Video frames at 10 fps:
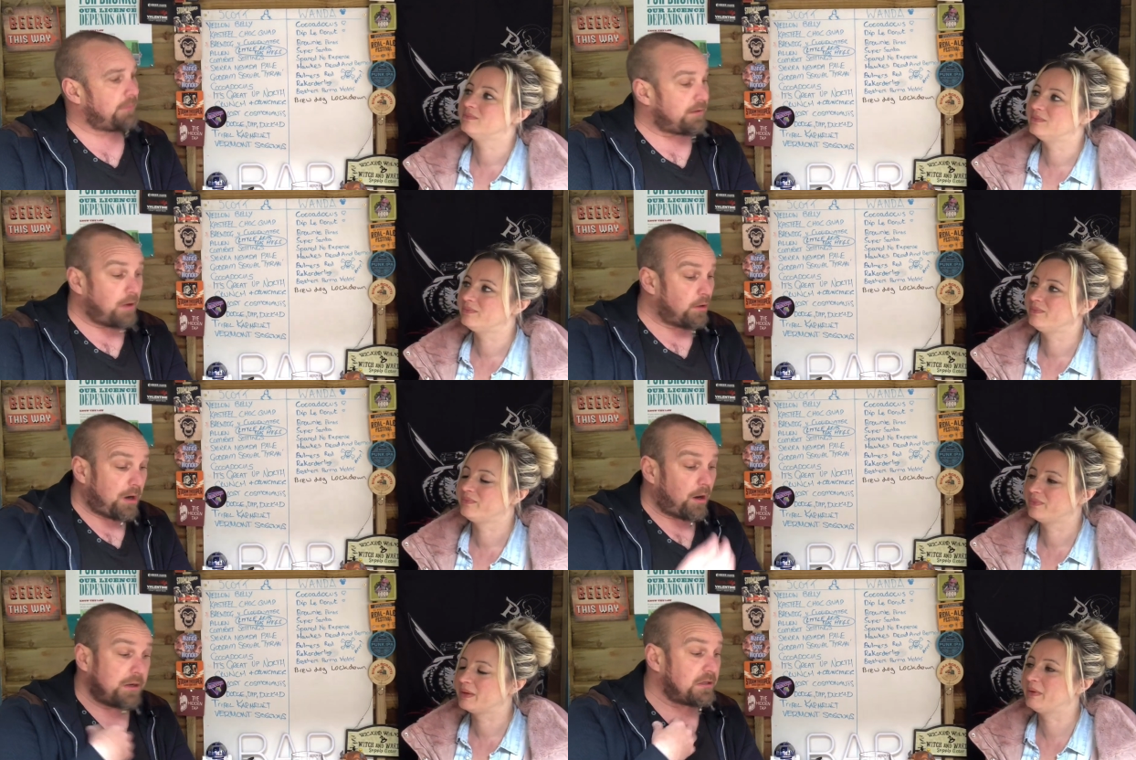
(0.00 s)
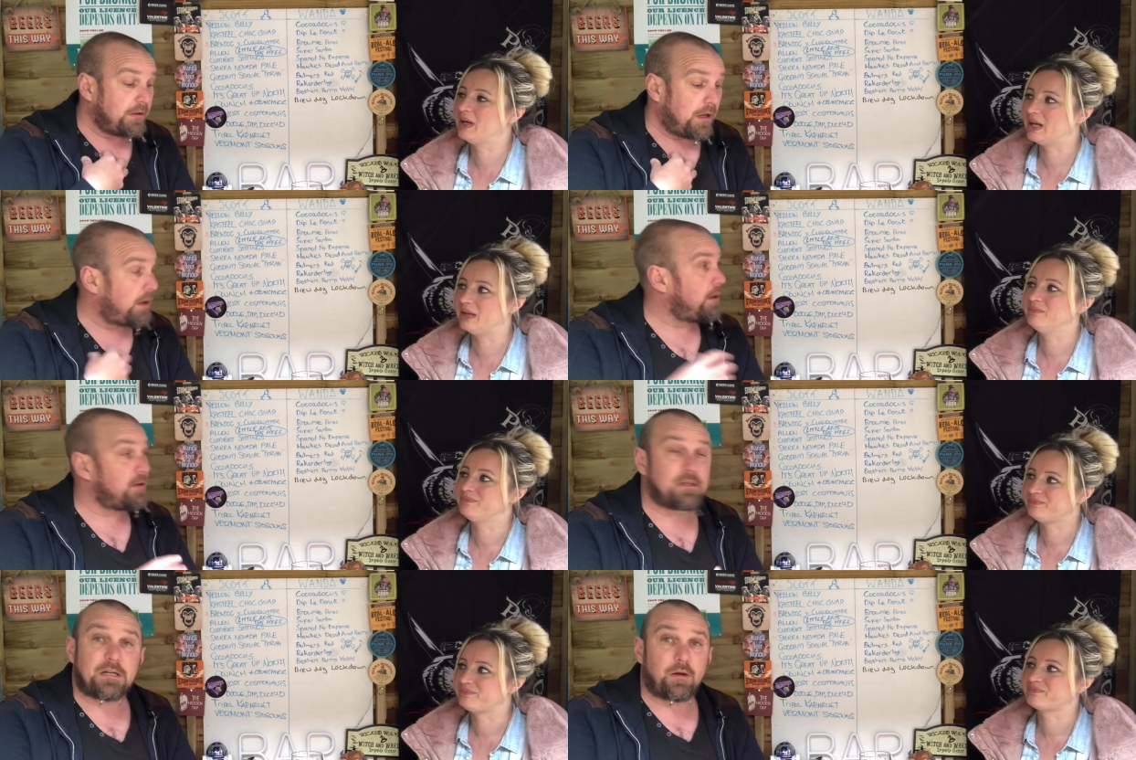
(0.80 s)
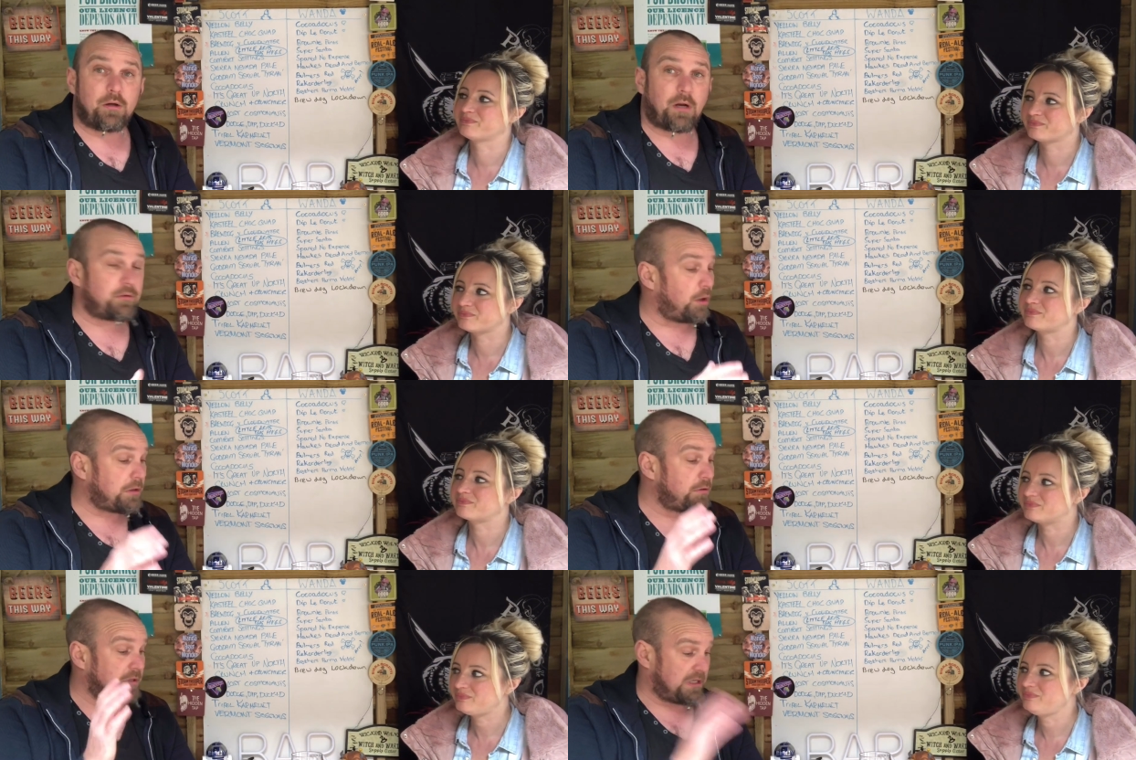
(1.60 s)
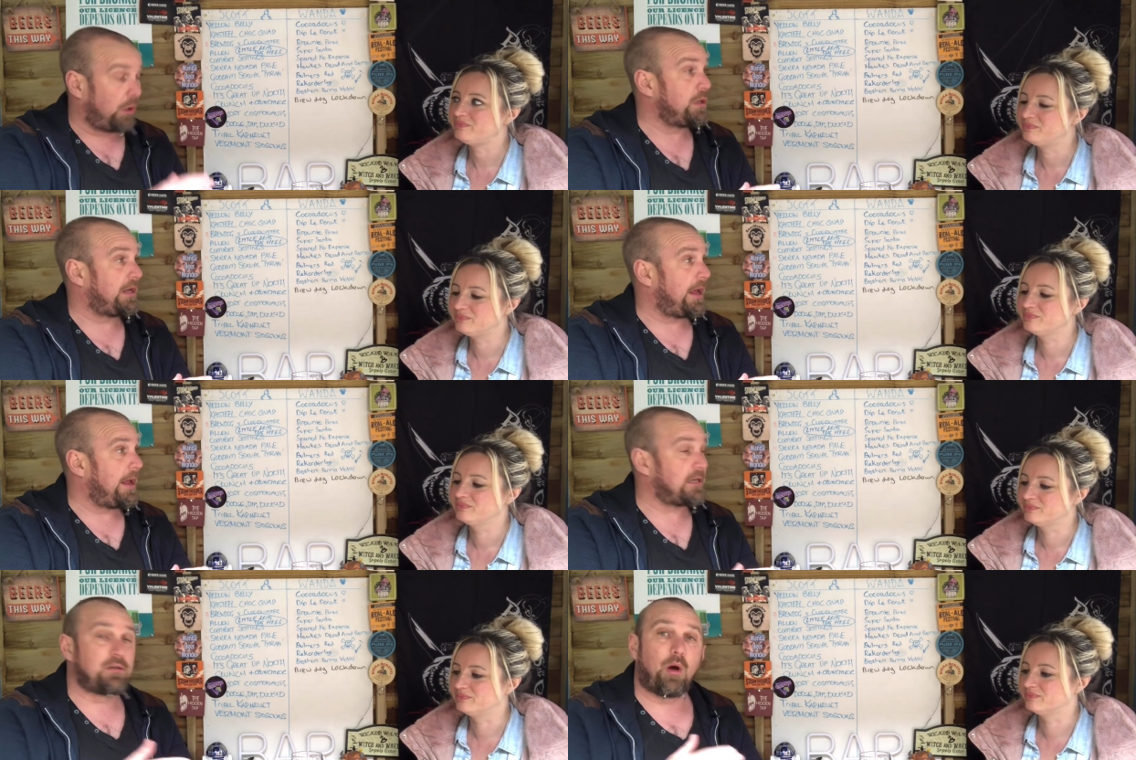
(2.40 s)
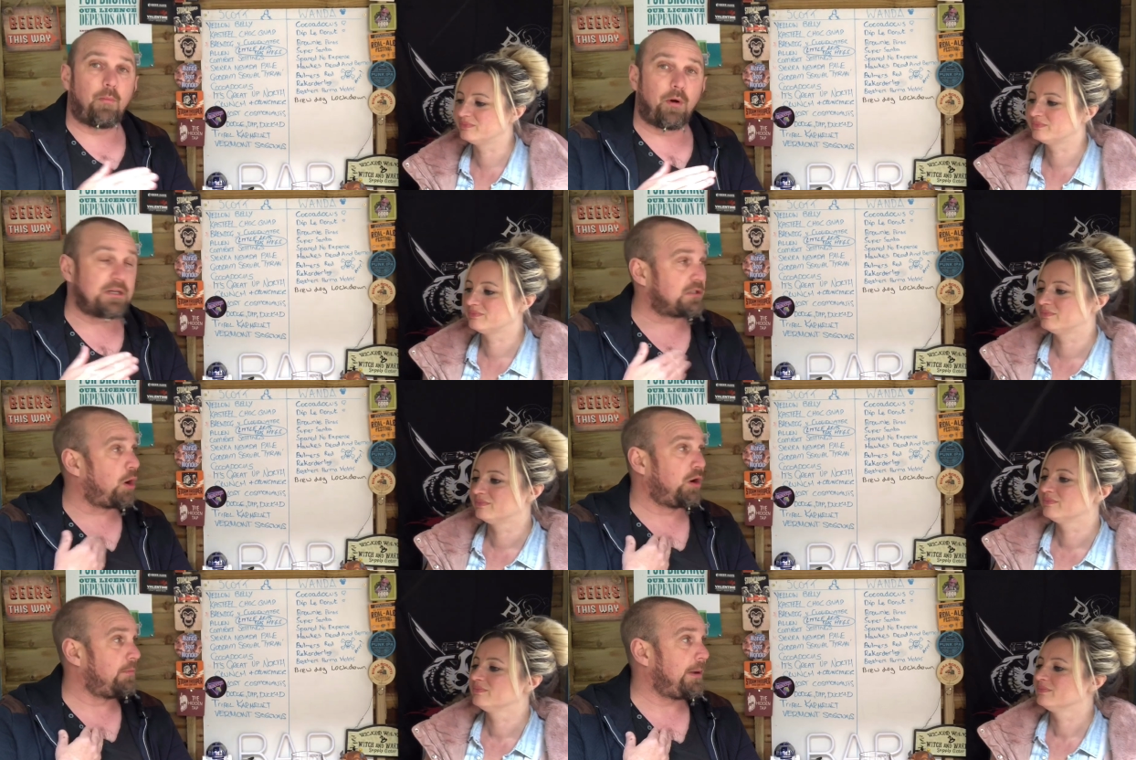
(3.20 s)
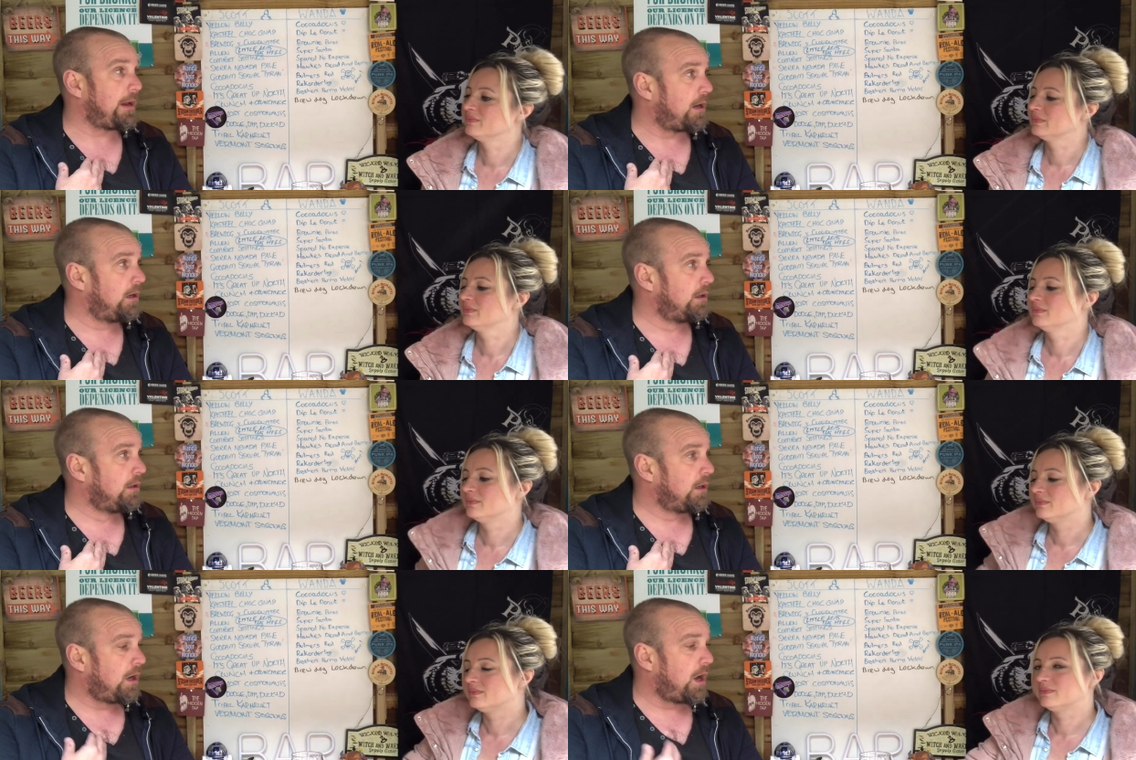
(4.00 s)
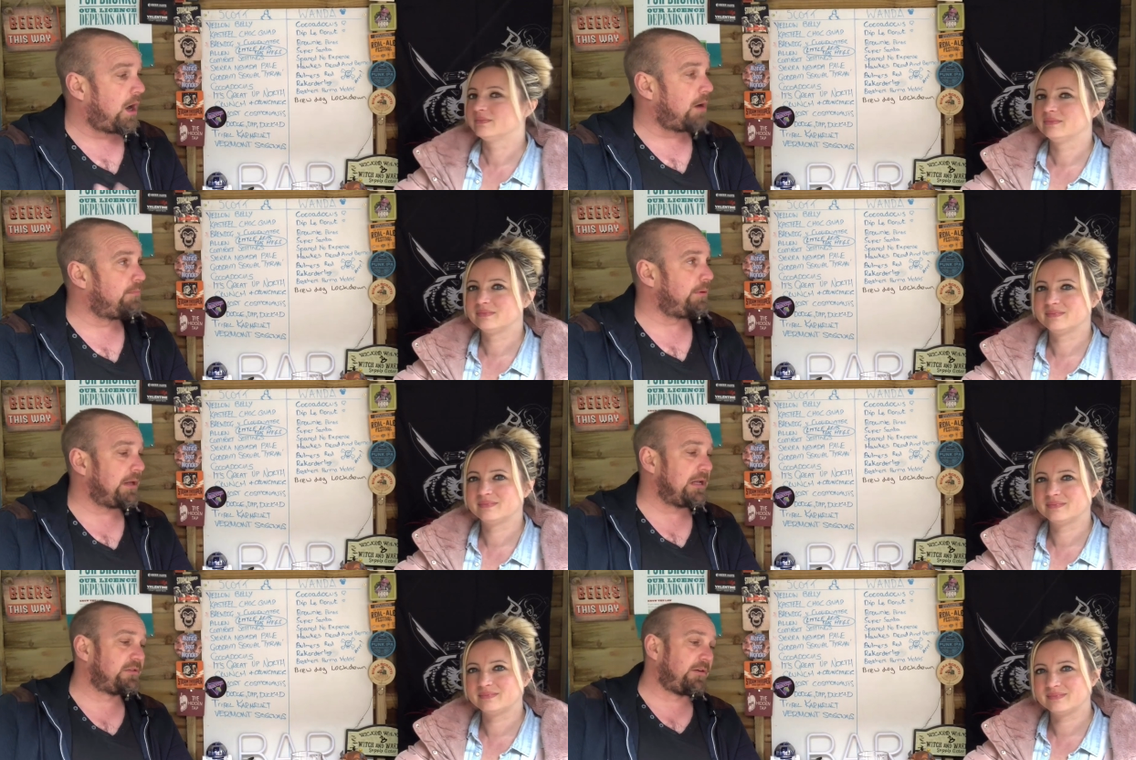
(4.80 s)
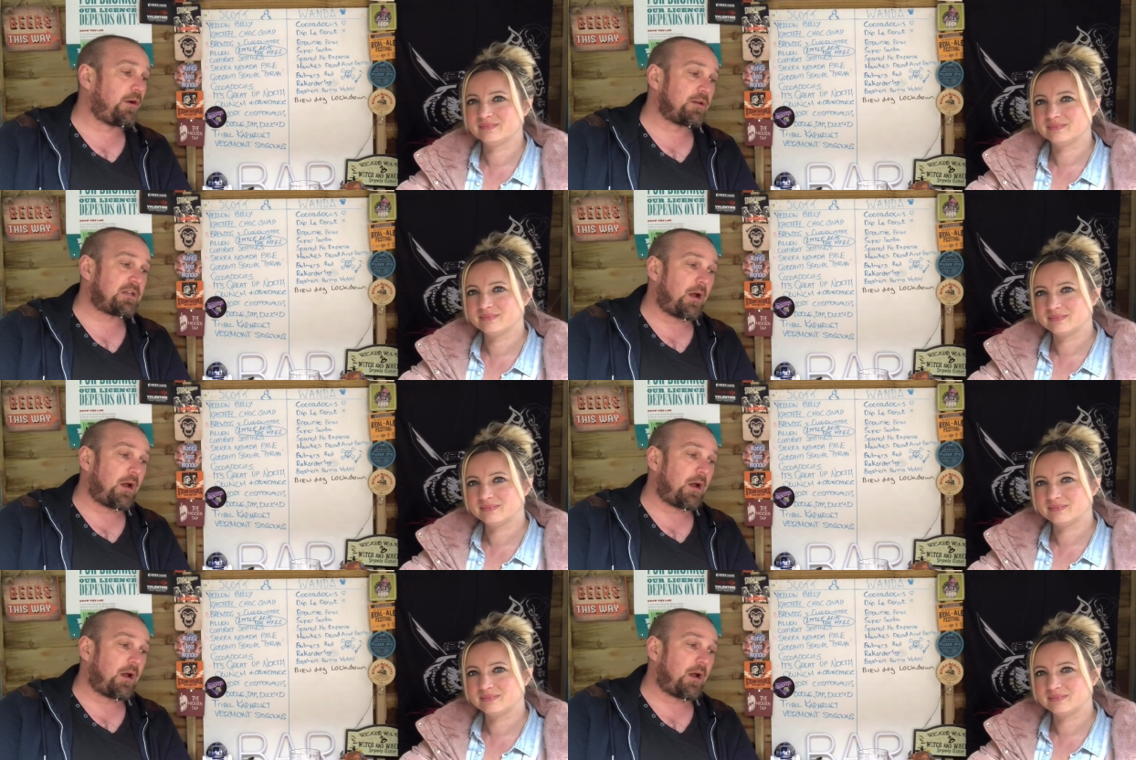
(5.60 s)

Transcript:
Speaker 1: No, no, and, and, as I said, I don't, I don't dislike it. It's not my style of beer, um, but it is very nice.